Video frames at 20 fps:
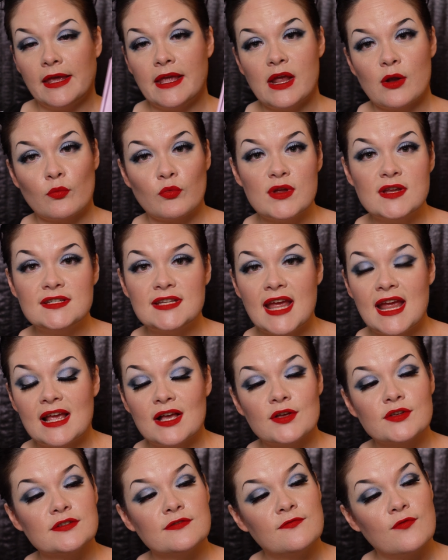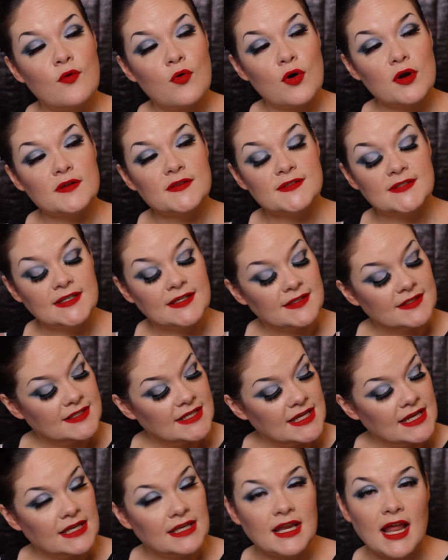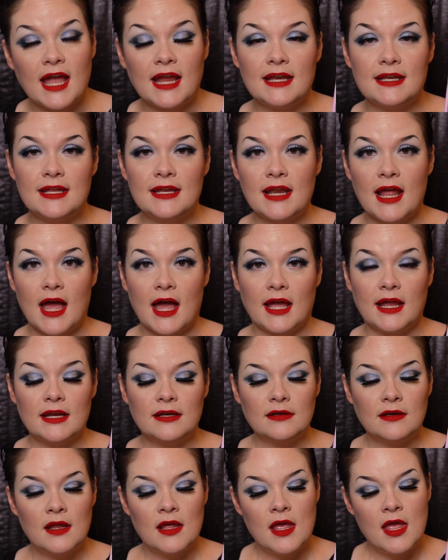It retails for $16.99,